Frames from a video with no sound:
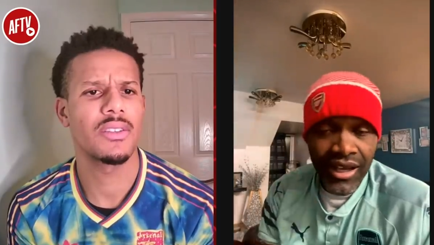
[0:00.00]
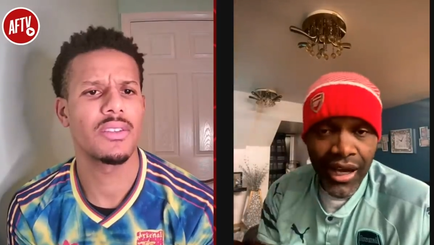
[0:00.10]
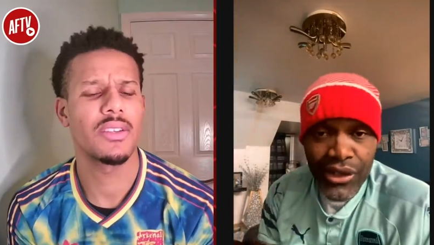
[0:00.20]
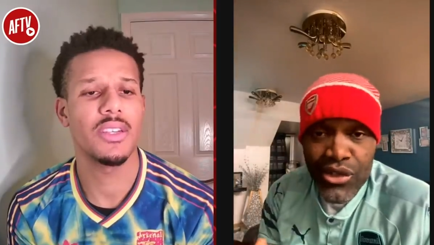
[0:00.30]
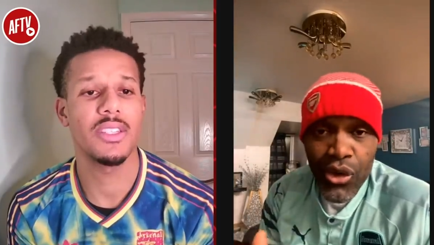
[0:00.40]

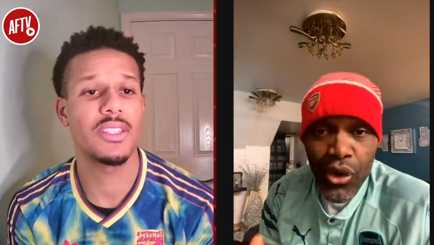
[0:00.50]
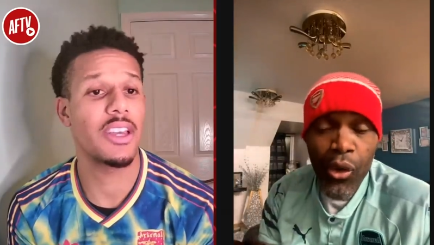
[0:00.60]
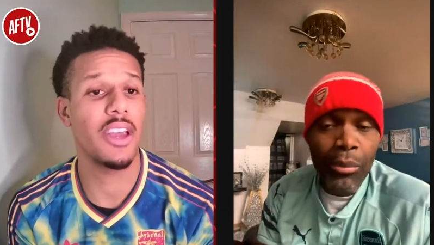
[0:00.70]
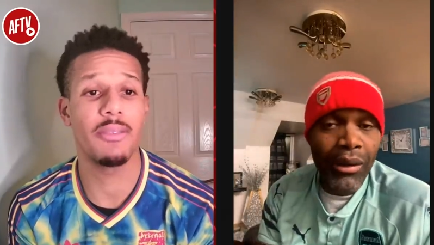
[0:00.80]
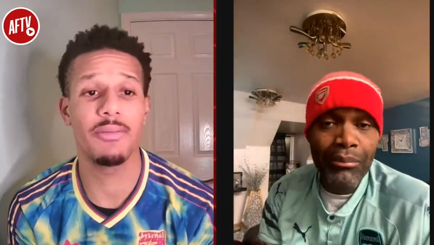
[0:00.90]
Speaker 1: I just
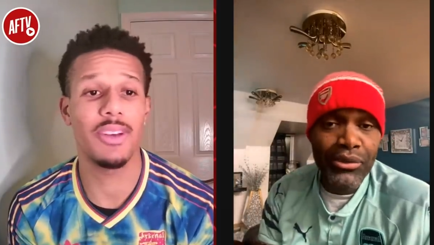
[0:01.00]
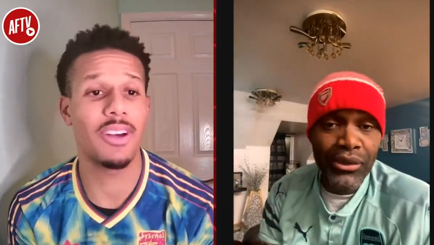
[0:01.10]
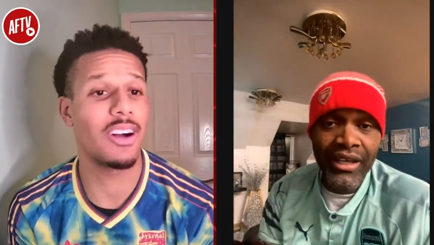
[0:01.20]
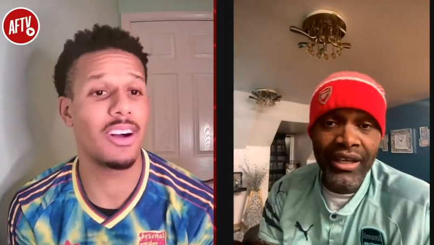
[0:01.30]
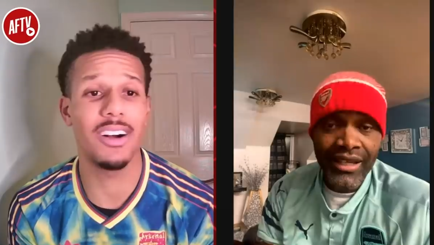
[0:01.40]
hope and
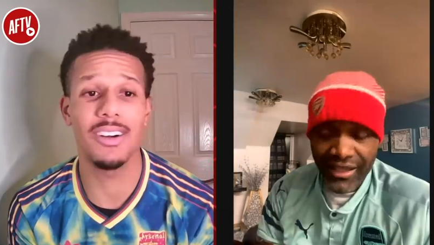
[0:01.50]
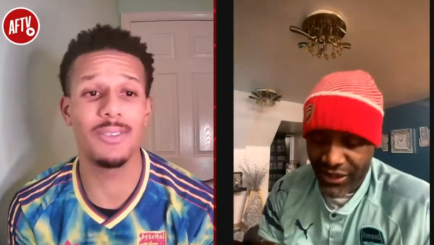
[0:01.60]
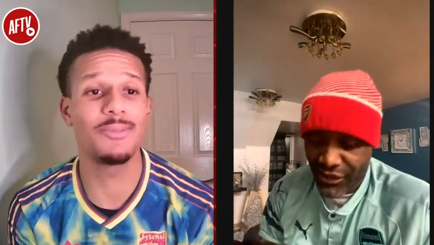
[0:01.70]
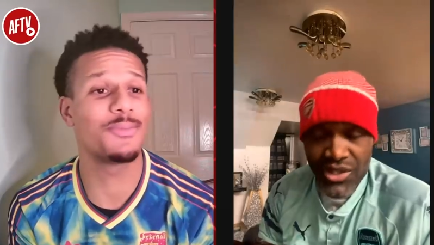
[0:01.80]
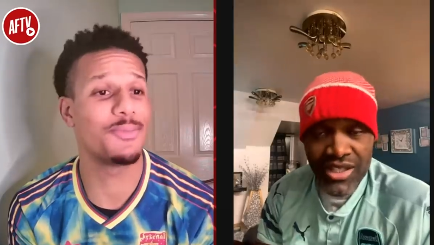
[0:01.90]
pray he
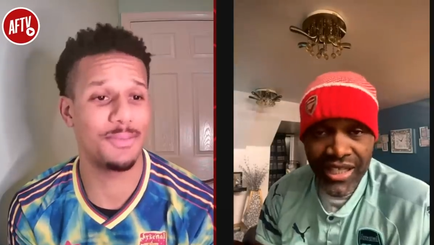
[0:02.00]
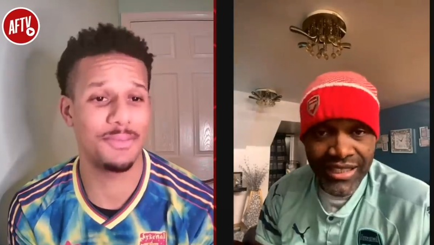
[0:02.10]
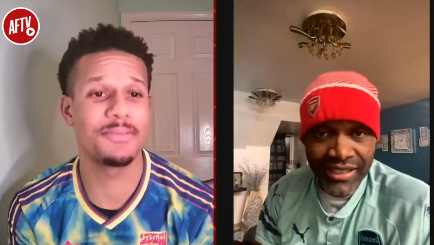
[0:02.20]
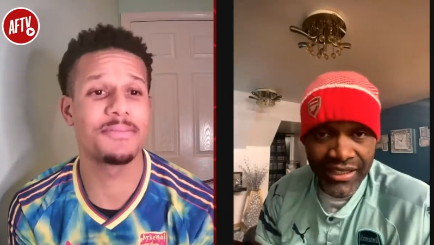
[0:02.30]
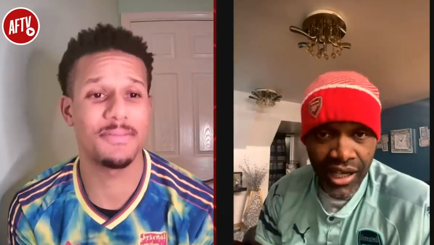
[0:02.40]
doesn't get
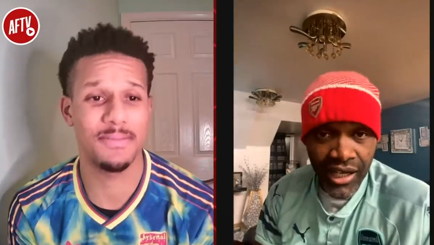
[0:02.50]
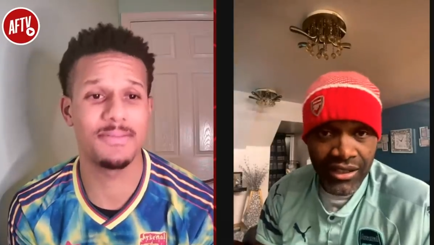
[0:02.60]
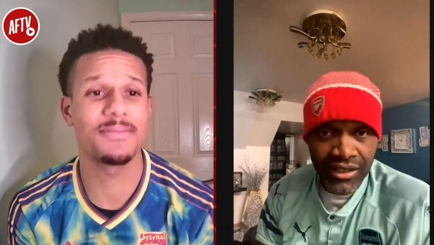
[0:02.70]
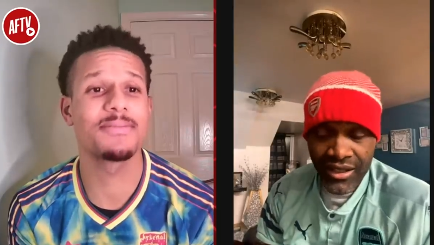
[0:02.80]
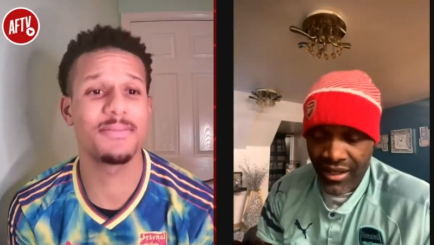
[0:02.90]
a knock
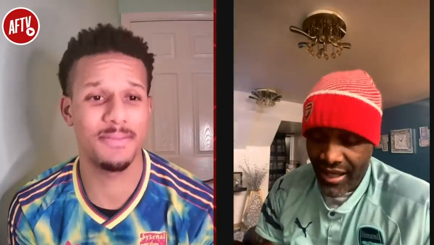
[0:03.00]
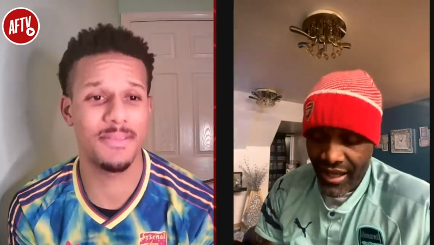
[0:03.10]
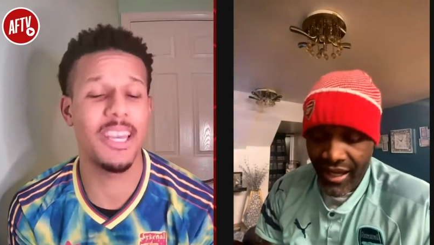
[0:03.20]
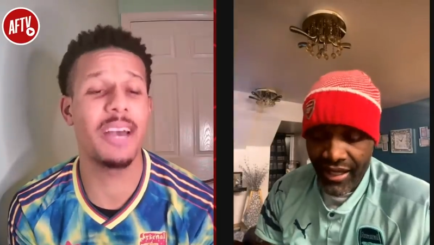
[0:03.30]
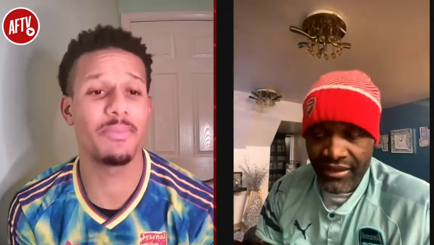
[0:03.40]

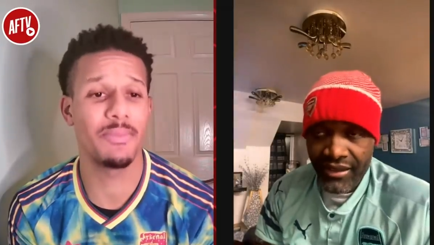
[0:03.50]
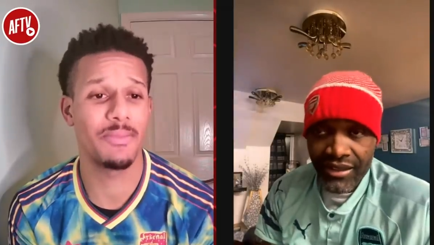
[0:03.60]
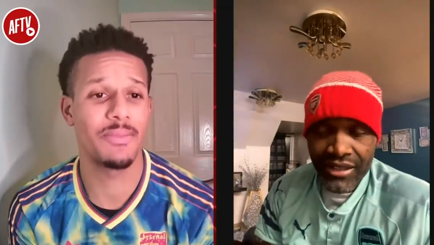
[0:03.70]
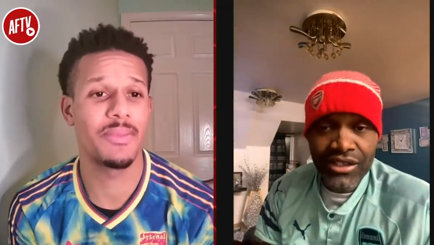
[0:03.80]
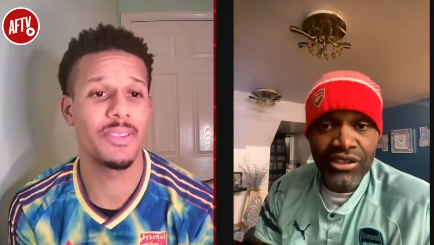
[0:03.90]
and
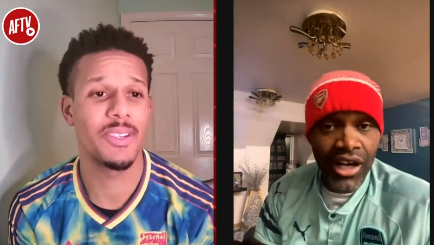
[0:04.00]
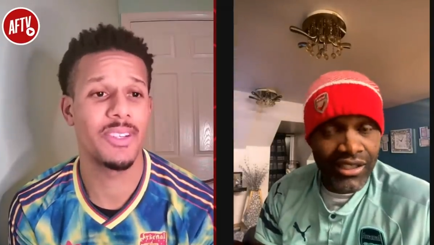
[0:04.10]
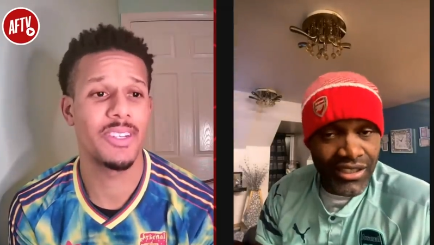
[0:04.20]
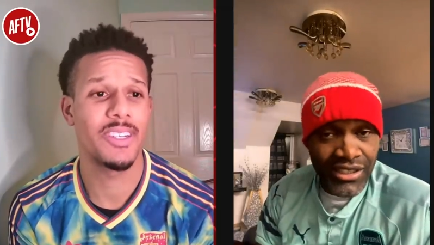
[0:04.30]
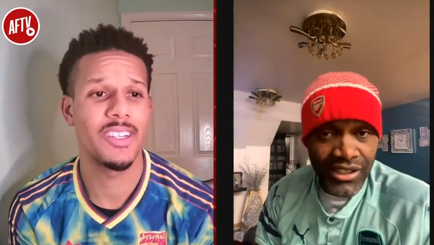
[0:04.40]
he
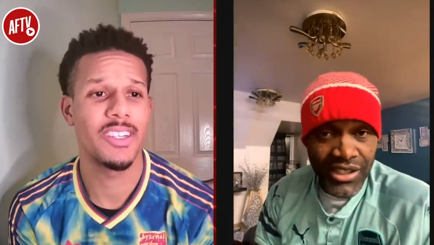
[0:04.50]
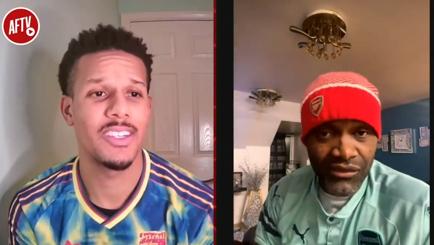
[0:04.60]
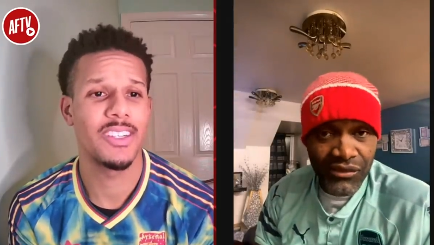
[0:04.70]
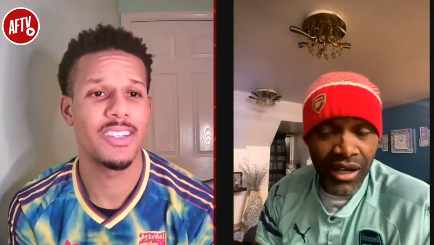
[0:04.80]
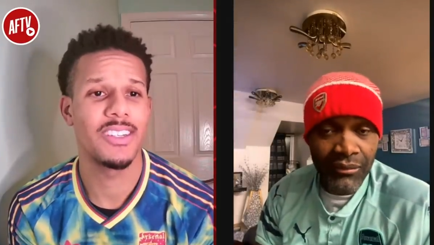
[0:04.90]
continue this
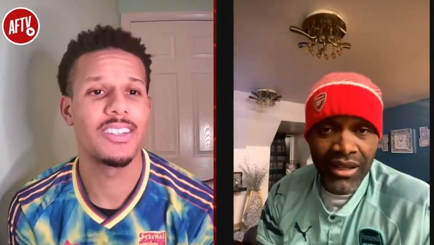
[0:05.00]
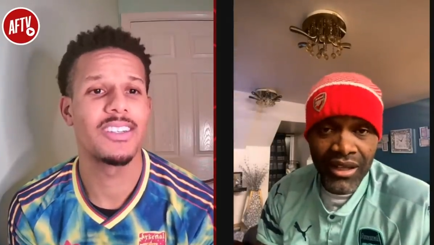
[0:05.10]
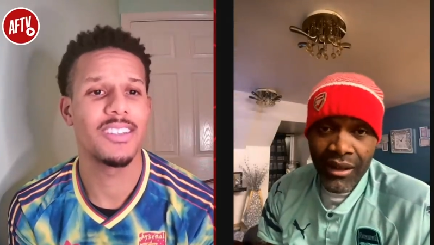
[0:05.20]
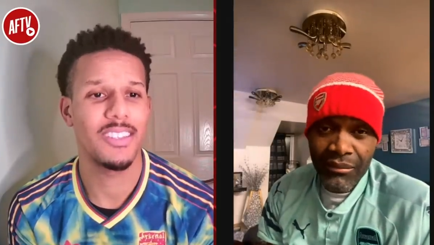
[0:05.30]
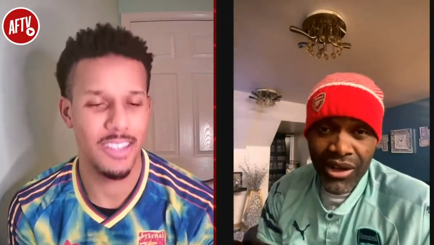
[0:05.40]
farm
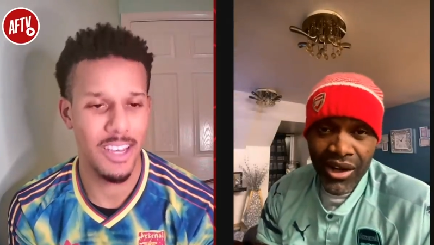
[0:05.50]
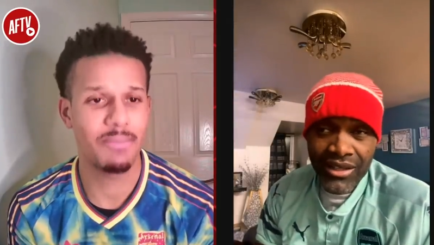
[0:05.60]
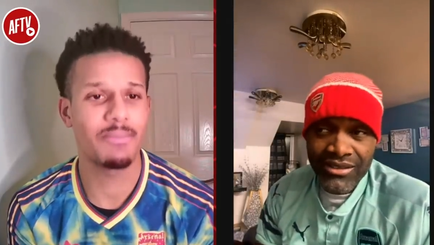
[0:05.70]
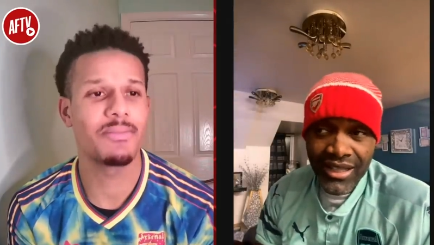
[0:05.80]
because yep.